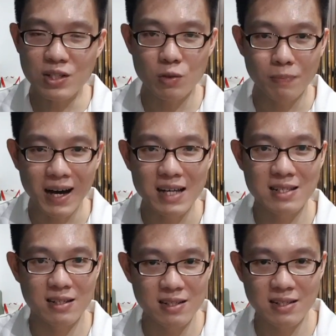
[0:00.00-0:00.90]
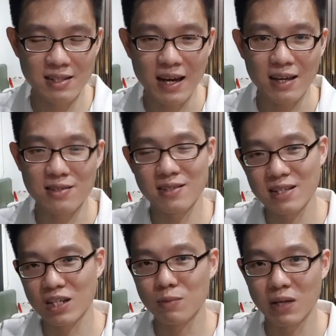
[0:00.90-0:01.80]
you pass certain size, there's
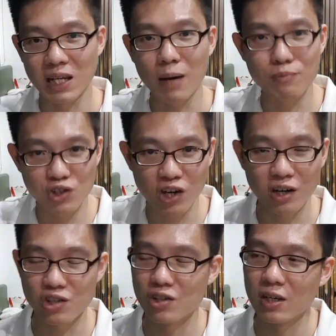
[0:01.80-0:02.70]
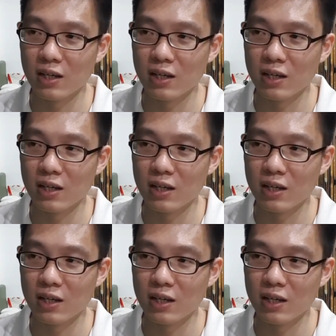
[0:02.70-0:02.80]
going to be an upcharge.